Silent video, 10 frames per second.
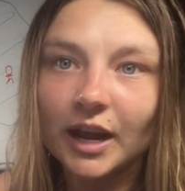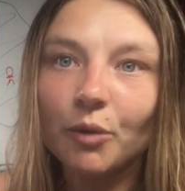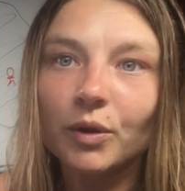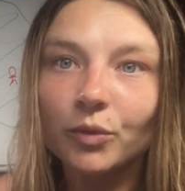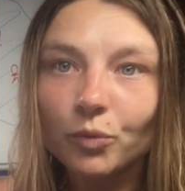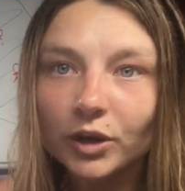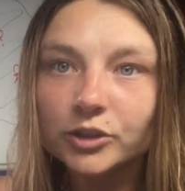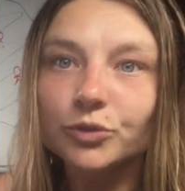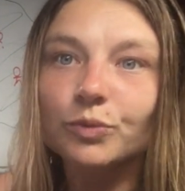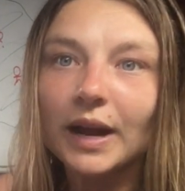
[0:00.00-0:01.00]
I want to work
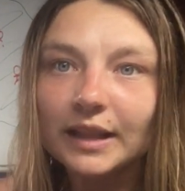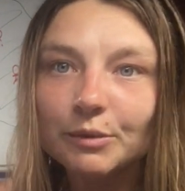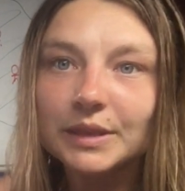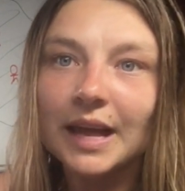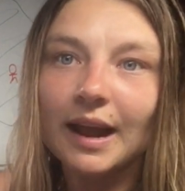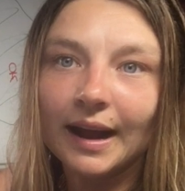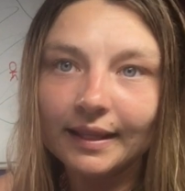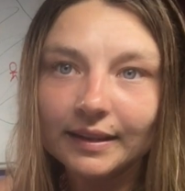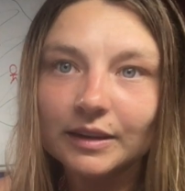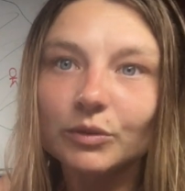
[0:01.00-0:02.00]
directly with that
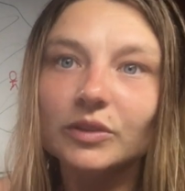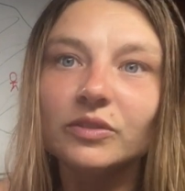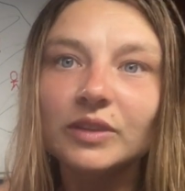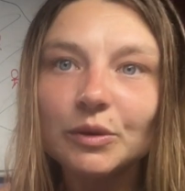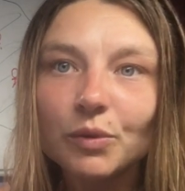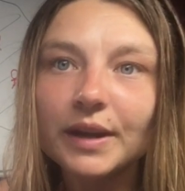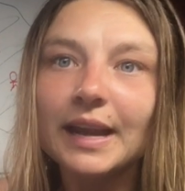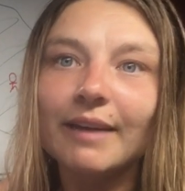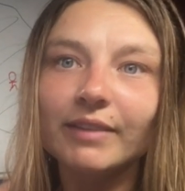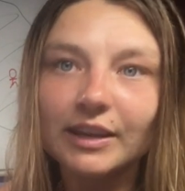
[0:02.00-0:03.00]
island. I want to see what
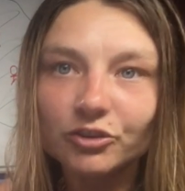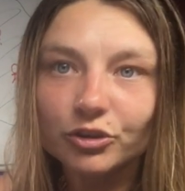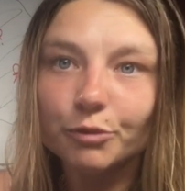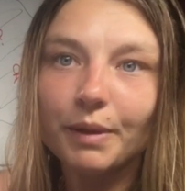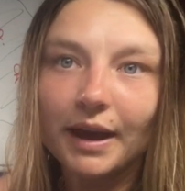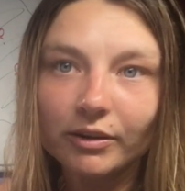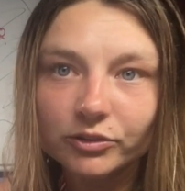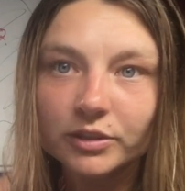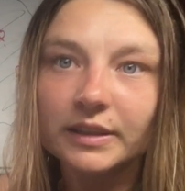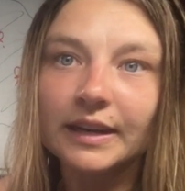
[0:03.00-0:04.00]
navigational patterns
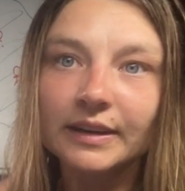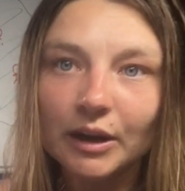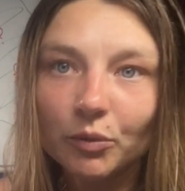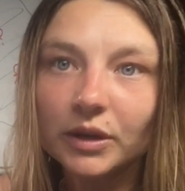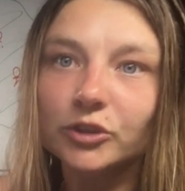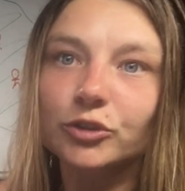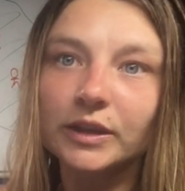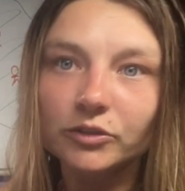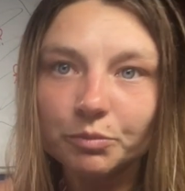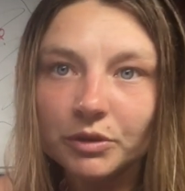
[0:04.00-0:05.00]
are there and I want to
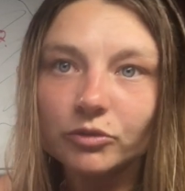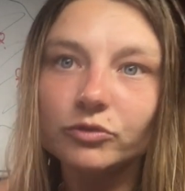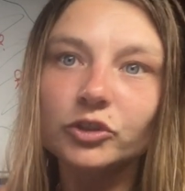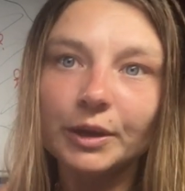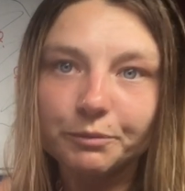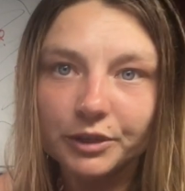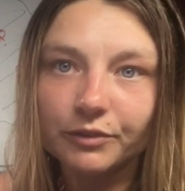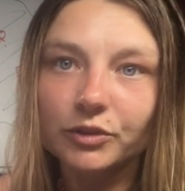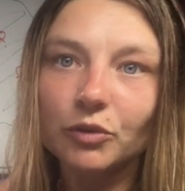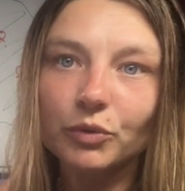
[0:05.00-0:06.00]
transmute,
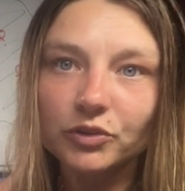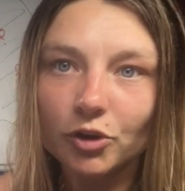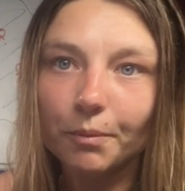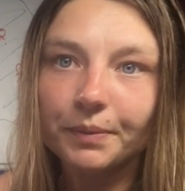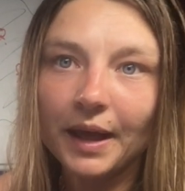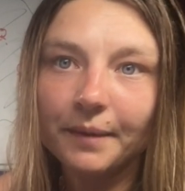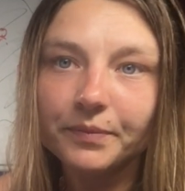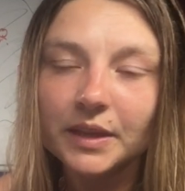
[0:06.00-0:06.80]
shapeshift, and resculpt that.